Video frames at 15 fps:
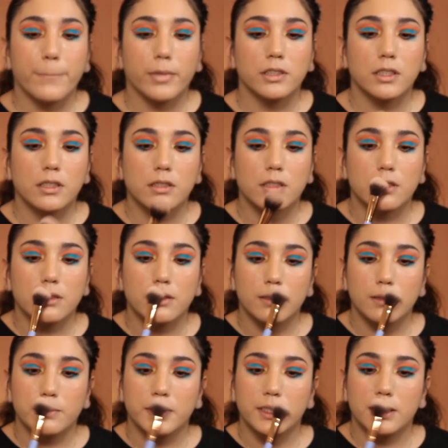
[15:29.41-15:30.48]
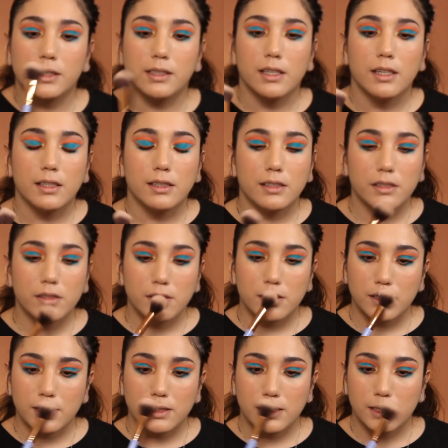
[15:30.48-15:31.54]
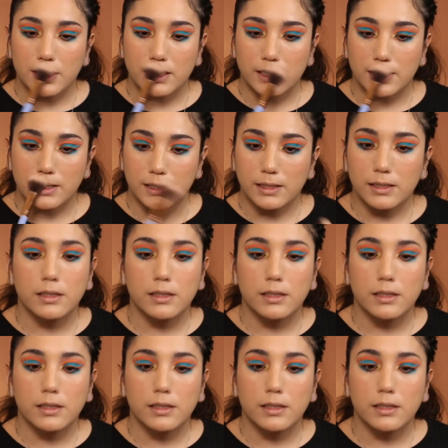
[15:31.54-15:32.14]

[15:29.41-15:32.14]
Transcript: Just a little bit. A little sunshine.